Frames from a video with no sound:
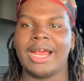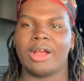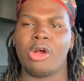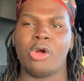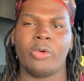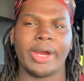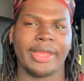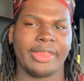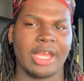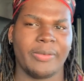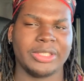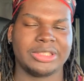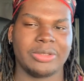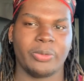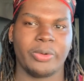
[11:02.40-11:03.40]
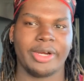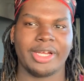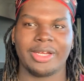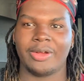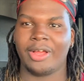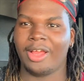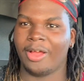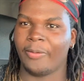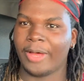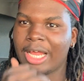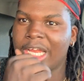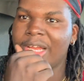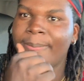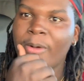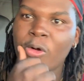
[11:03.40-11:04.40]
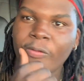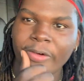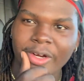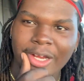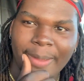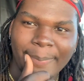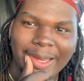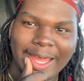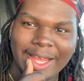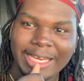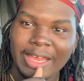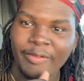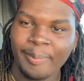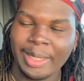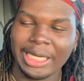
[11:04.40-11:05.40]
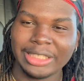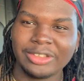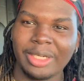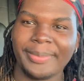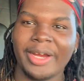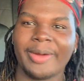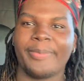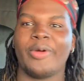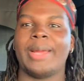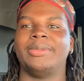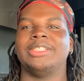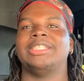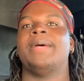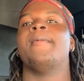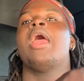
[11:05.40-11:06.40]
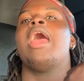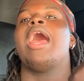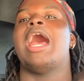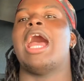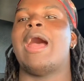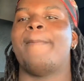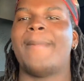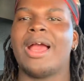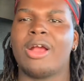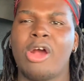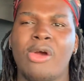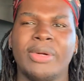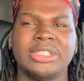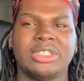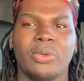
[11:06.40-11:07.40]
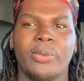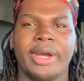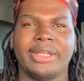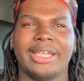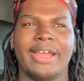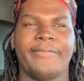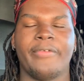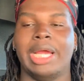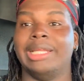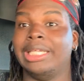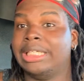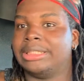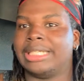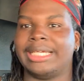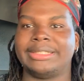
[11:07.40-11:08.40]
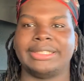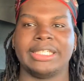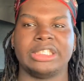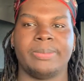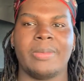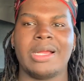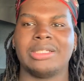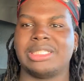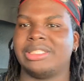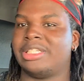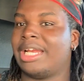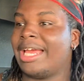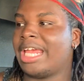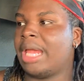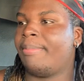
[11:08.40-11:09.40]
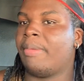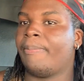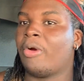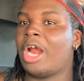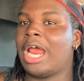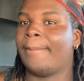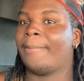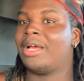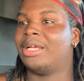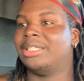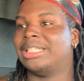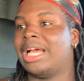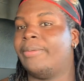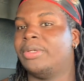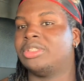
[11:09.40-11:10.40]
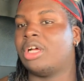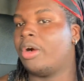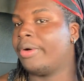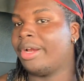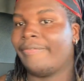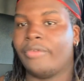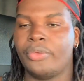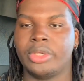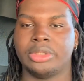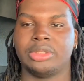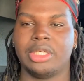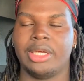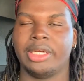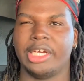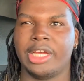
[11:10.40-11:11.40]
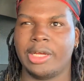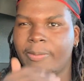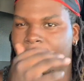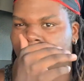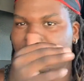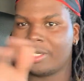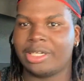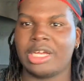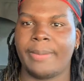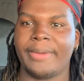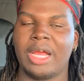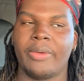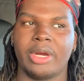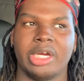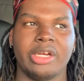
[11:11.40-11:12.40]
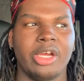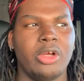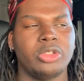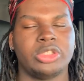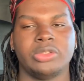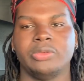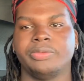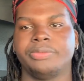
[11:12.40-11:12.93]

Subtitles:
goal right there was to work. I'm at like 11 minutes, so let me hurry up wrap this up. My goal was to work there for at least like 6 months until I came to Prime, because I was already focused on what trucking company I wanted to go to.